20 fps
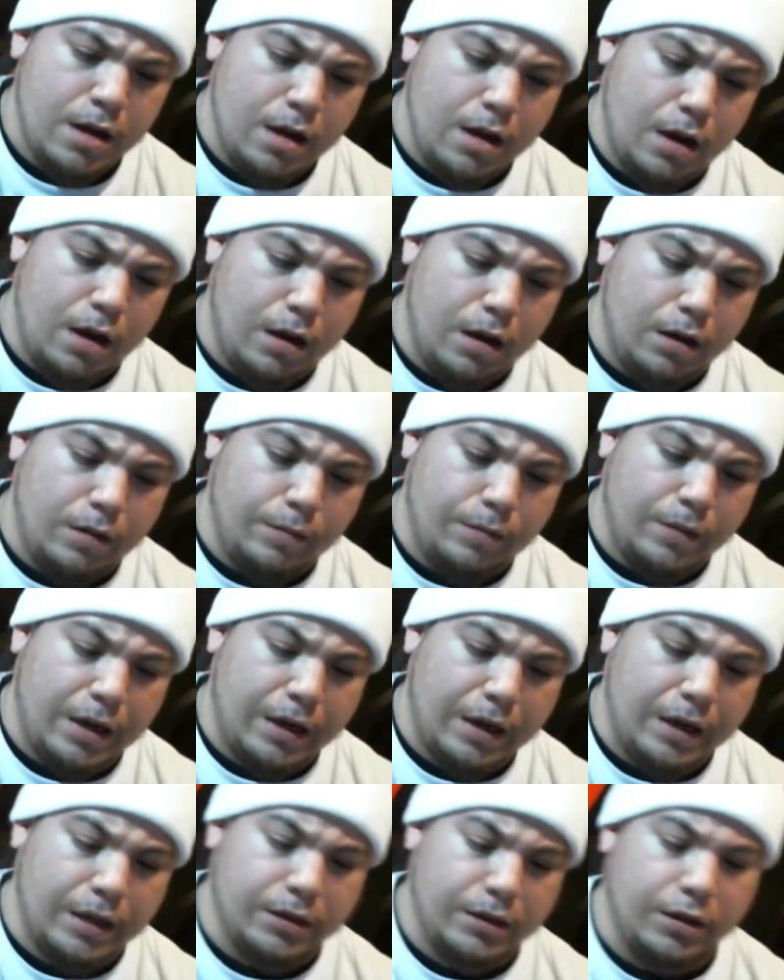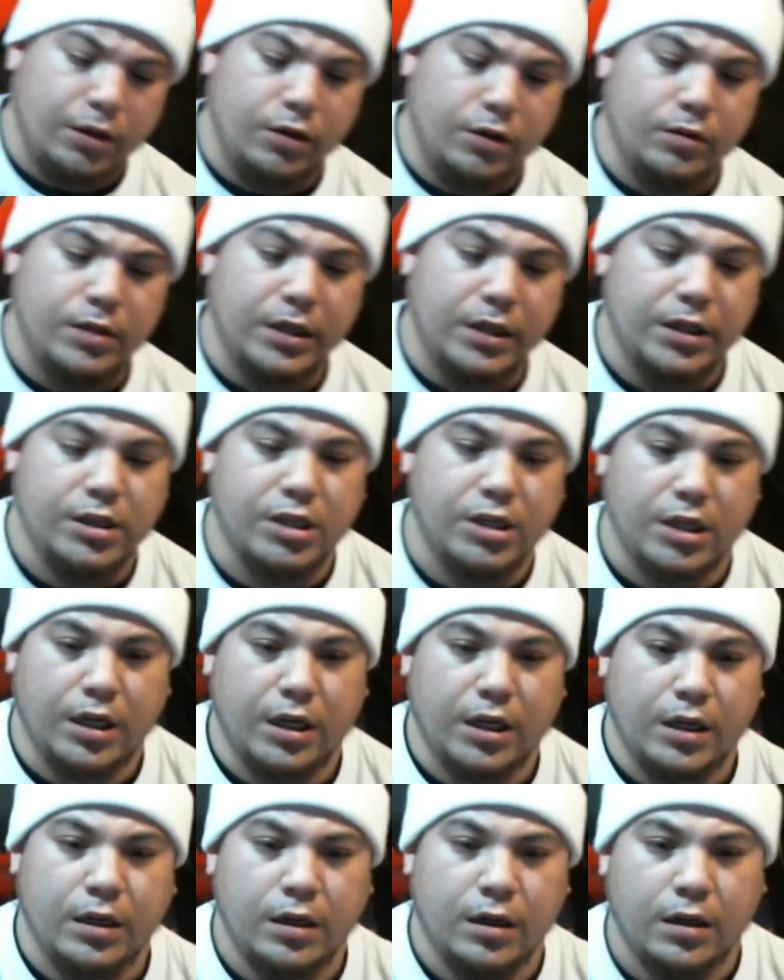I got the
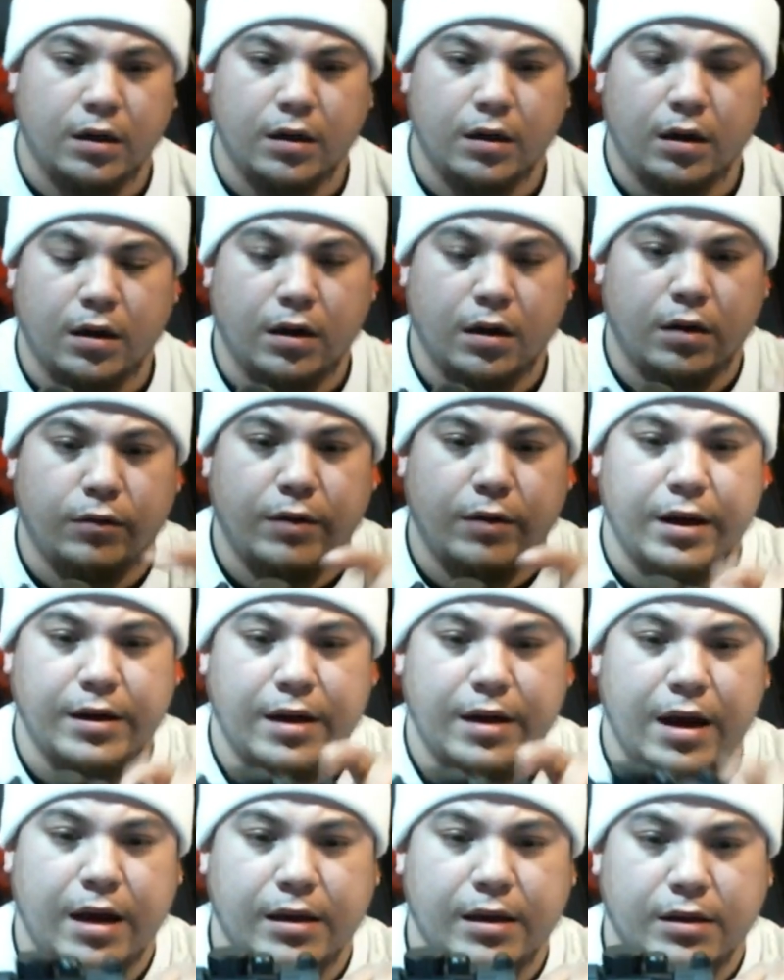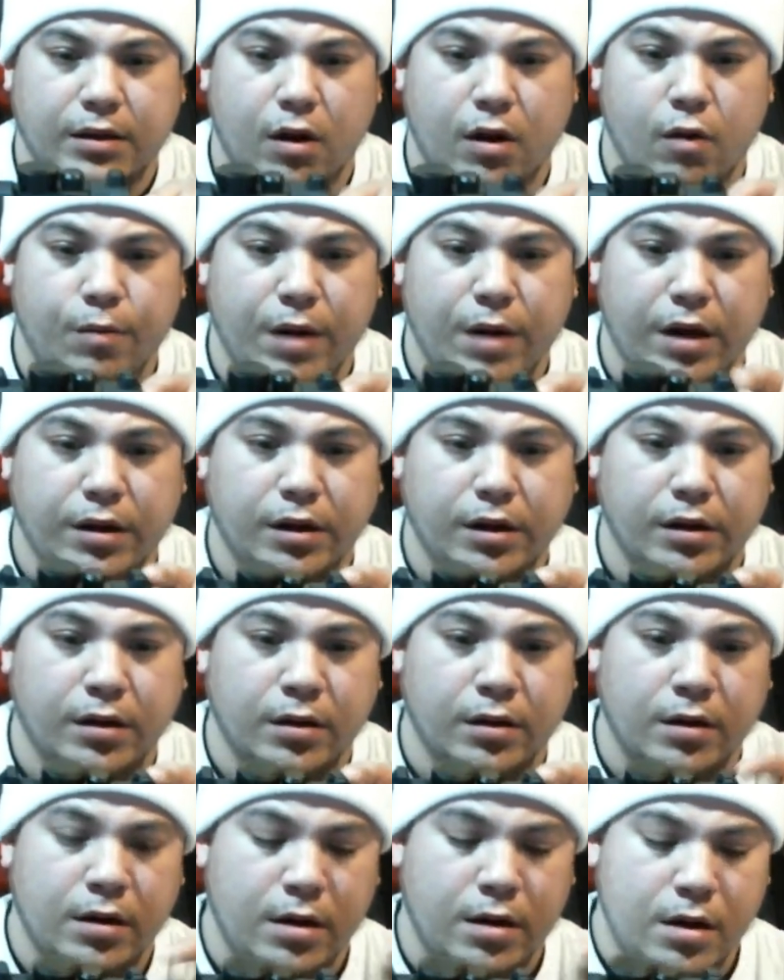UTG red dot scope on
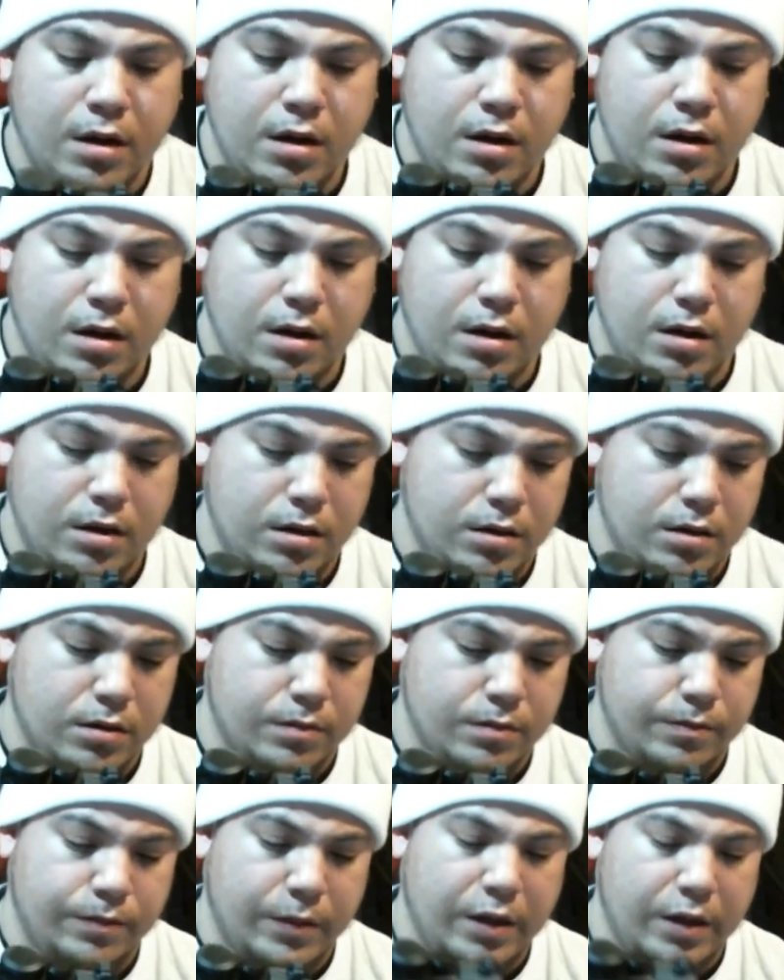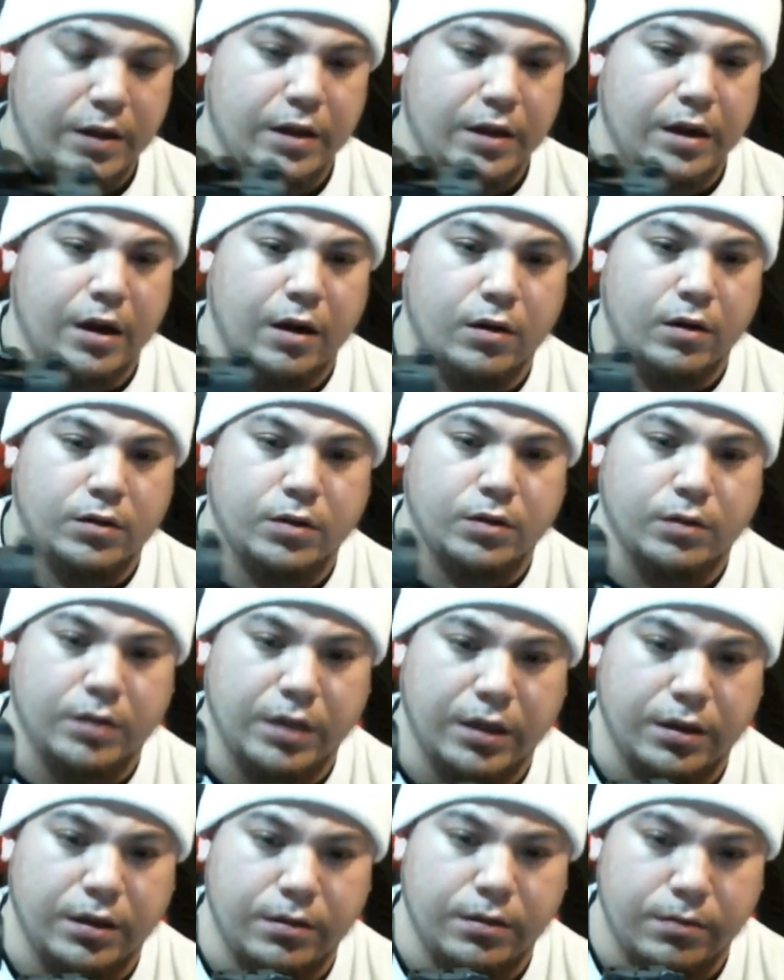here, and then I also
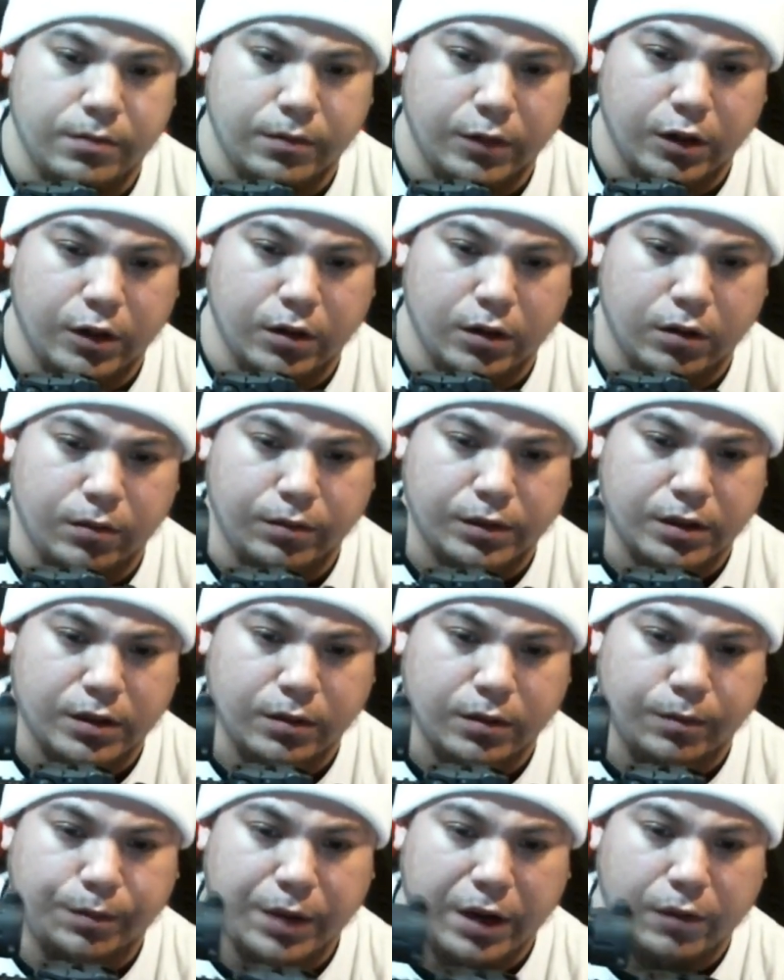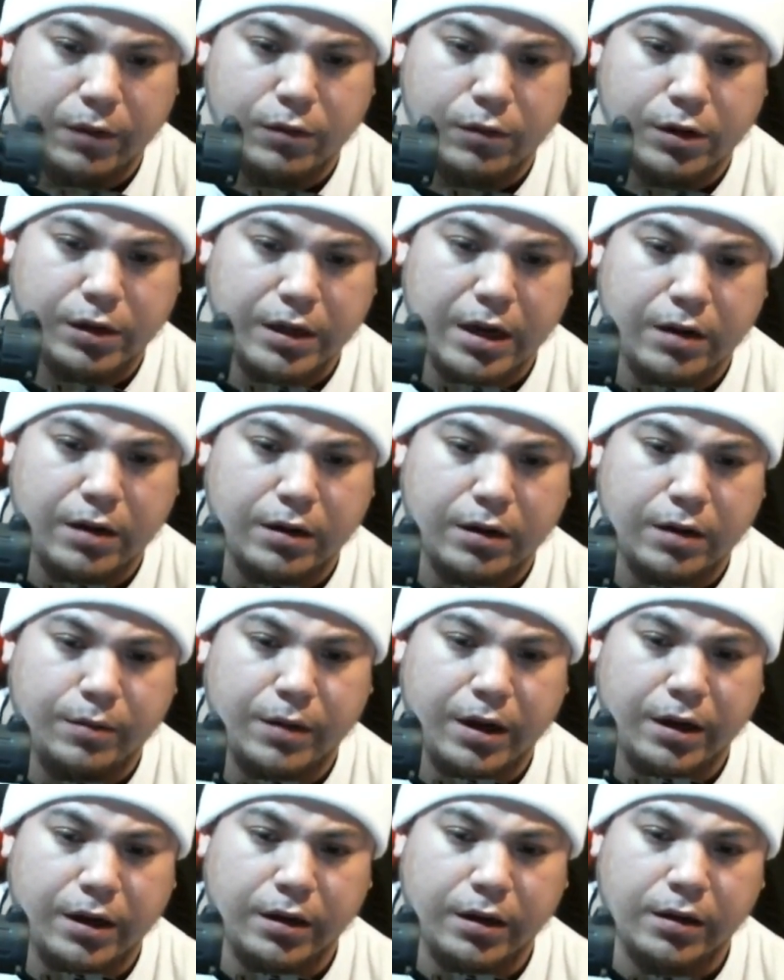did some paint work down on
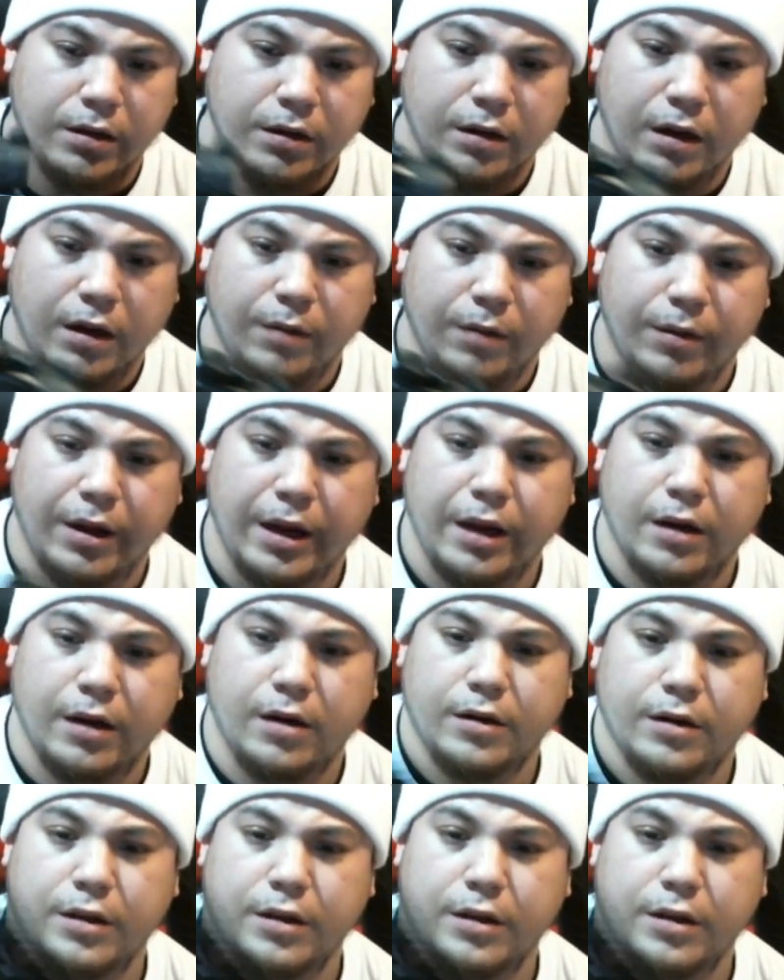my handguard.